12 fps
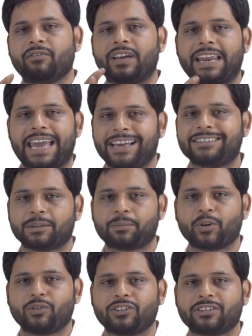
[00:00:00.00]
When x
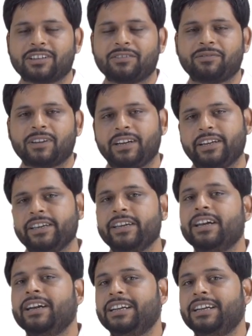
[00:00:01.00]
approaches infinity,